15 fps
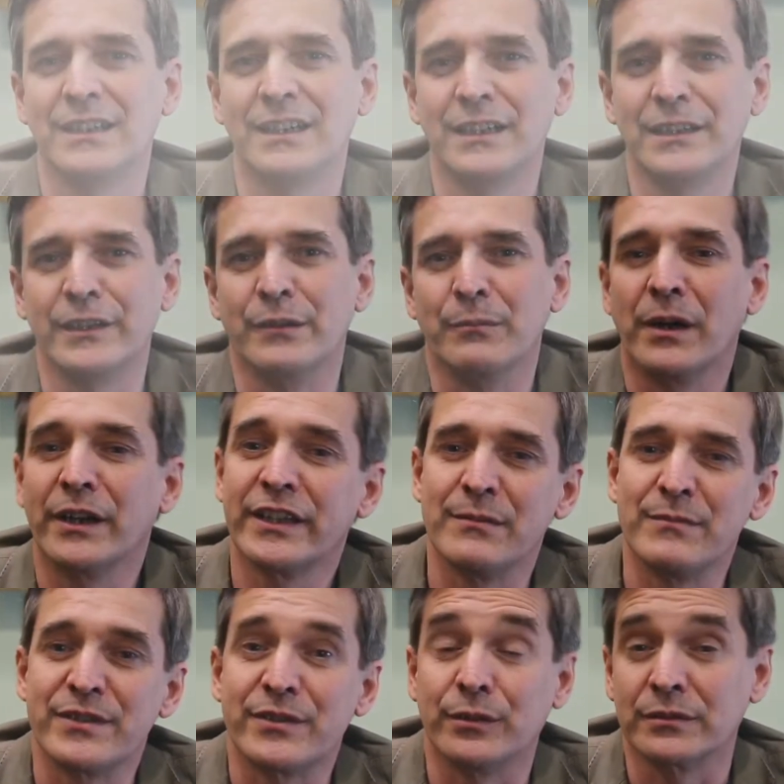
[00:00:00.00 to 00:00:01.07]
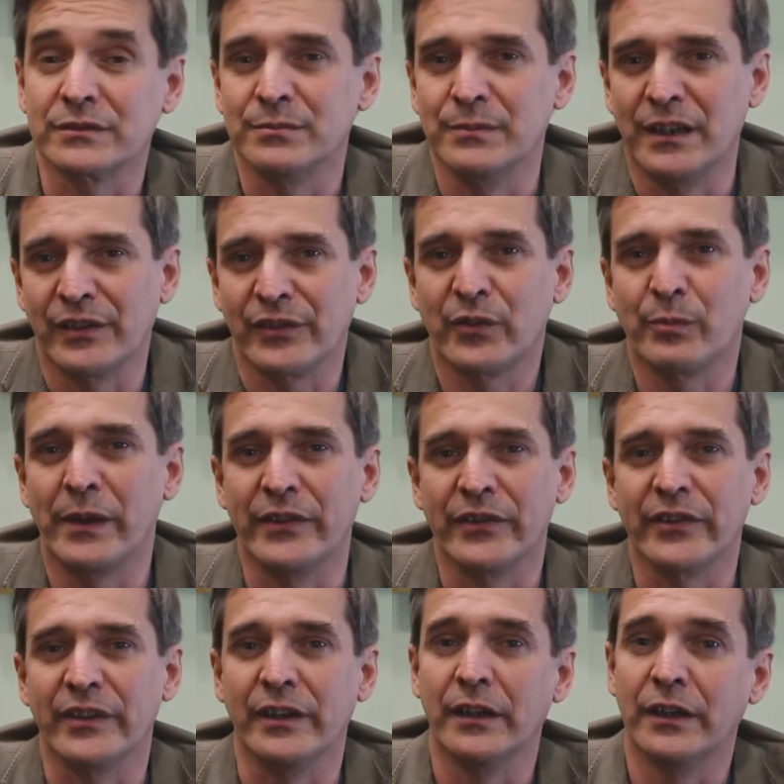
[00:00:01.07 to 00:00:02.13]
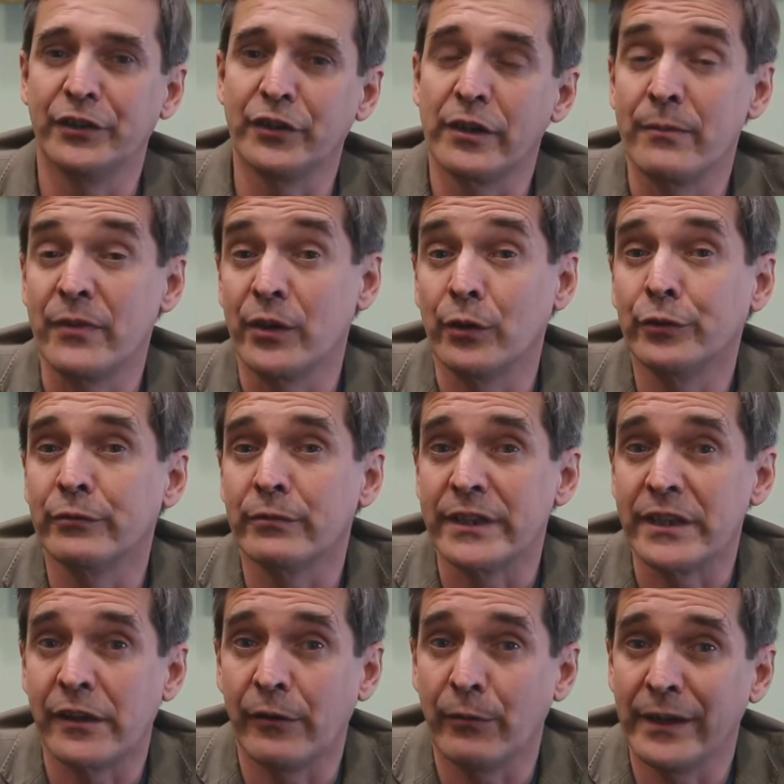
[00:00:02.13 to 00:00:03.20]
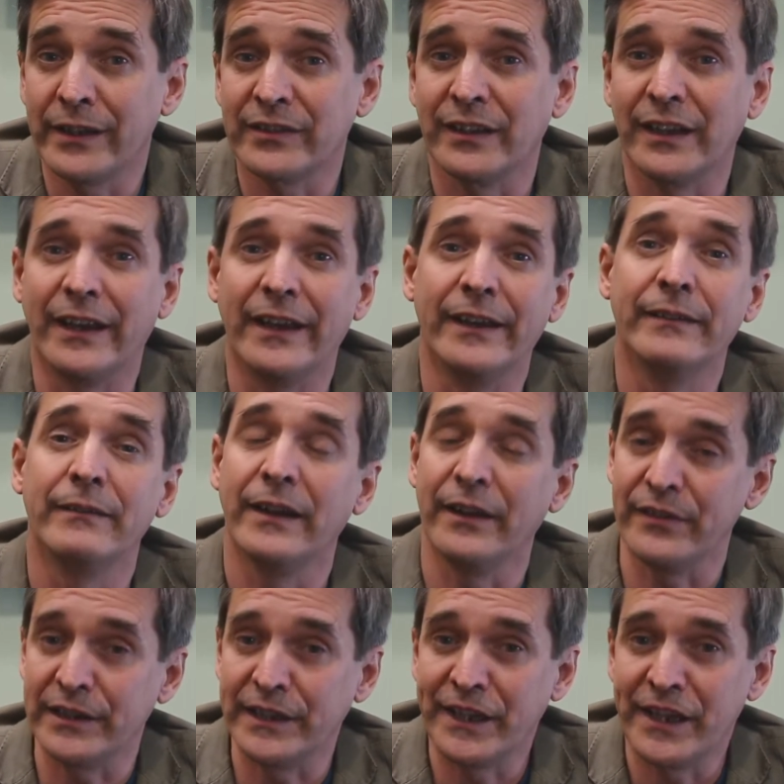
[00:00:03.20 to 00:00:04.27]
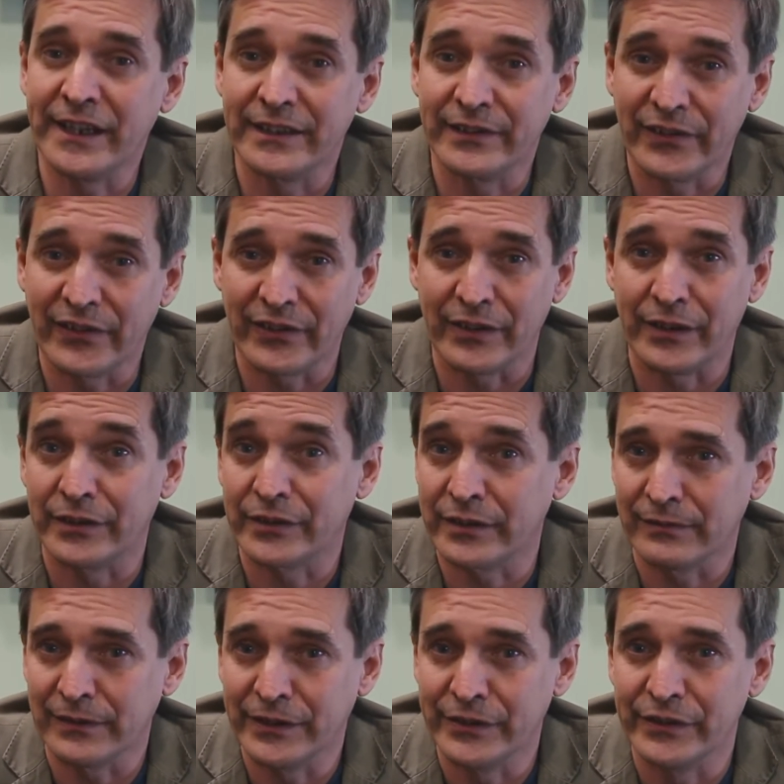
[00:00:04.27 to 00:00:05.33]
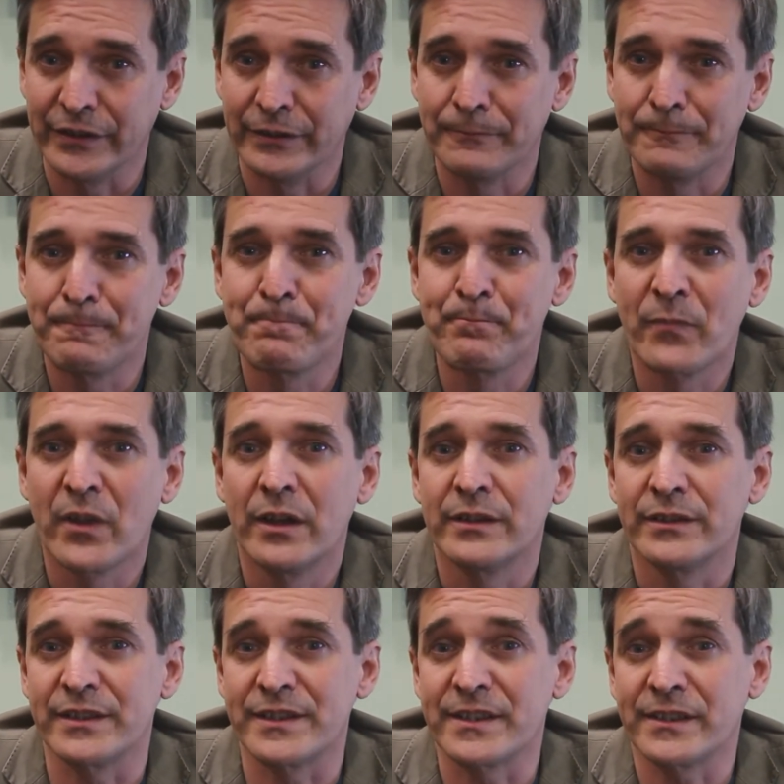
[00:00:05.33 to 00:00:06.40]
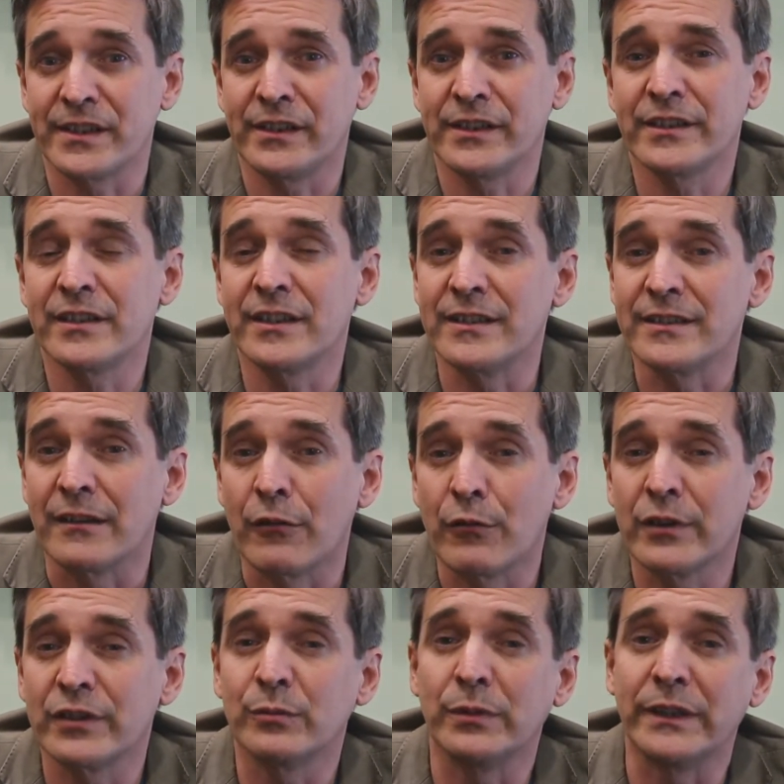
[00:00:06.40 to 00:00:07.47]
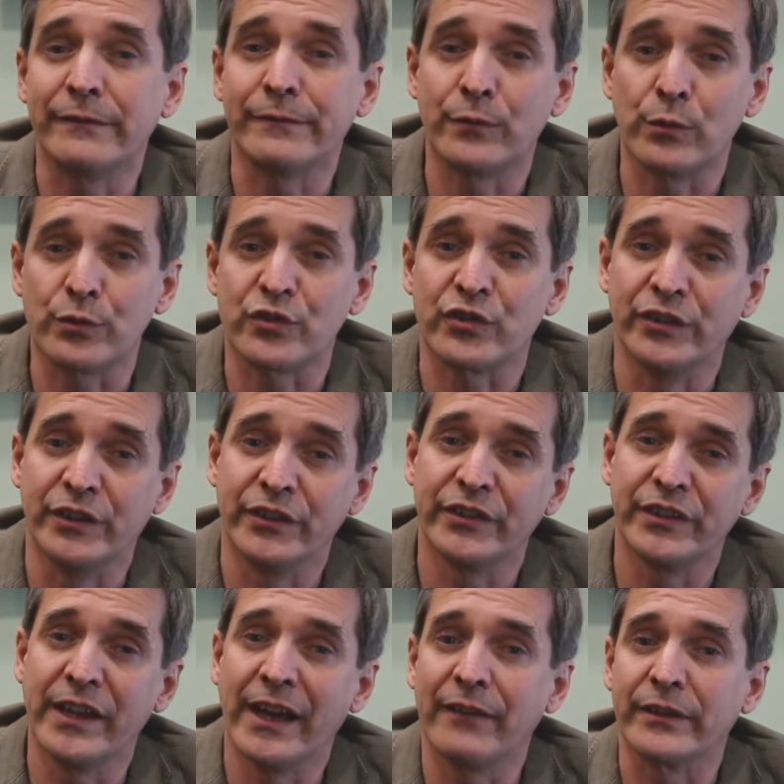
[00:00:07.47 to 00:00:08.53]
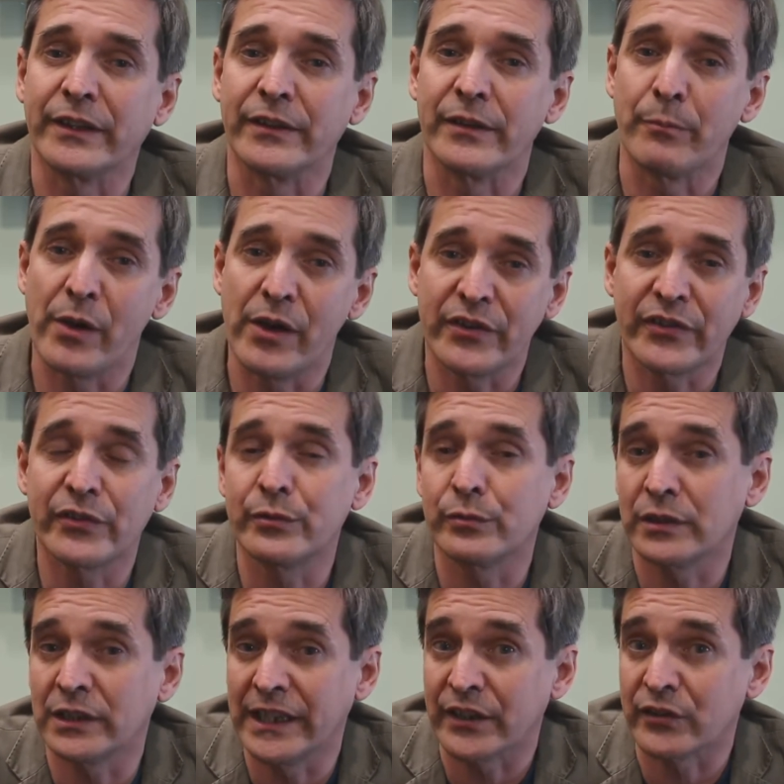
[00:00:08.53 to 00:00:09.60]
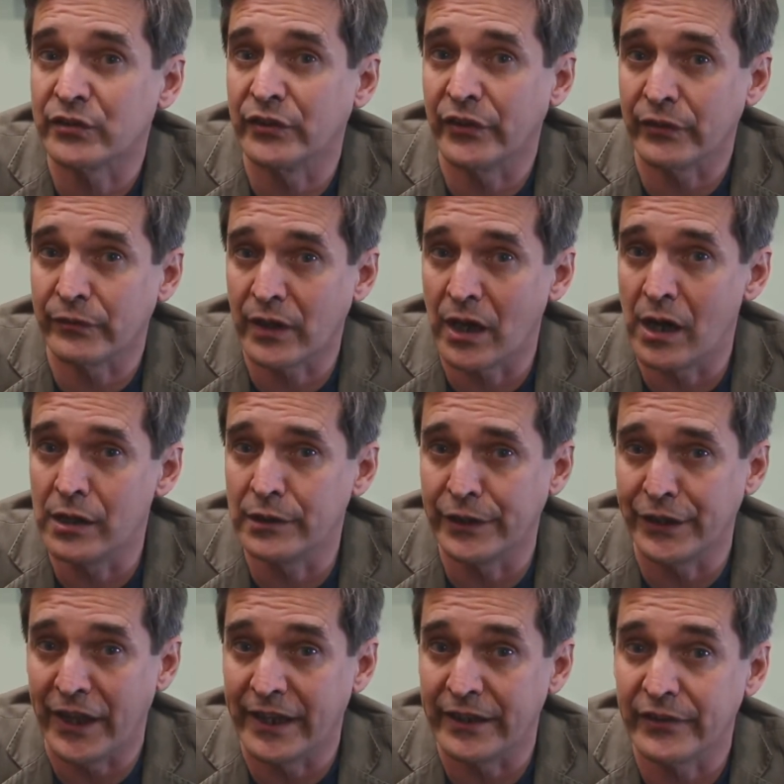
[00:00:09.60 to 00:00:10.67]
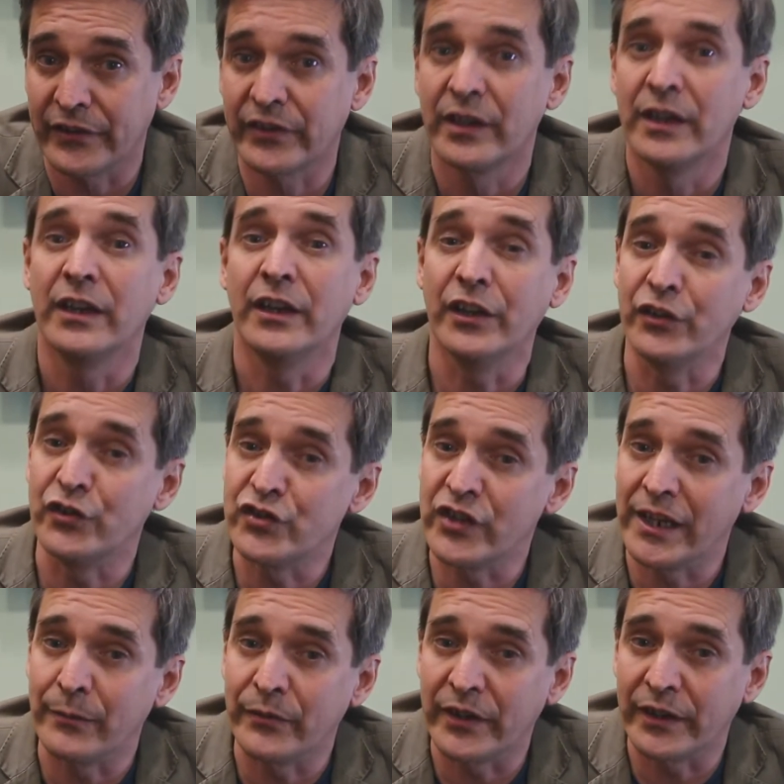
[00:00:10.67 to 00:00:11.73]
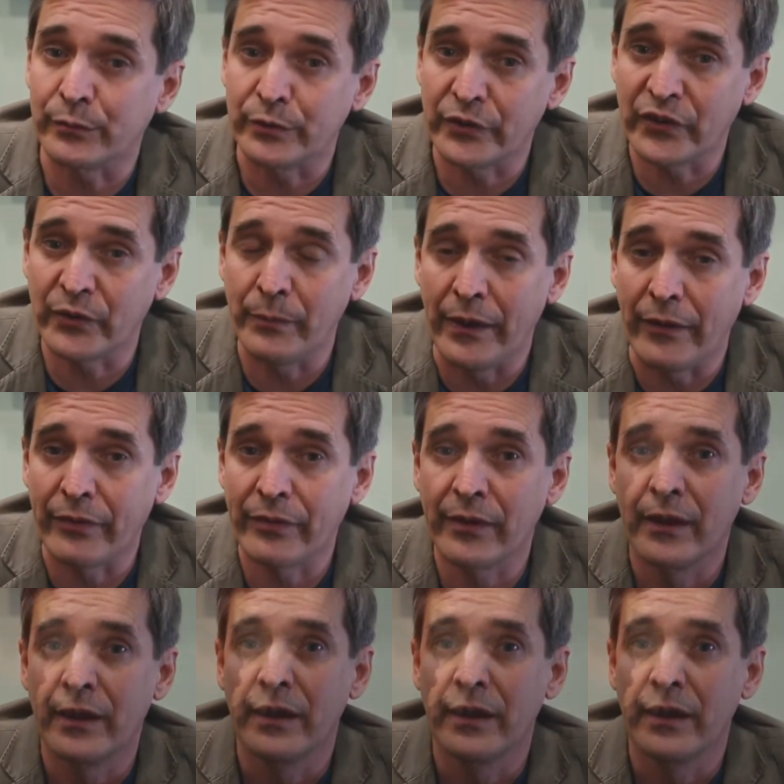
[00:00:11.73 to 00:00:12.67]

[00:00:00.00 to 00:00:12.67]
Hello, my name is Dr. Mark Spencer and I am the Honorary Curator here at the Linnean Society of London. The Society is incredibly fortunate in having the personal collections of Carl Linnaeus and James Edward Smith,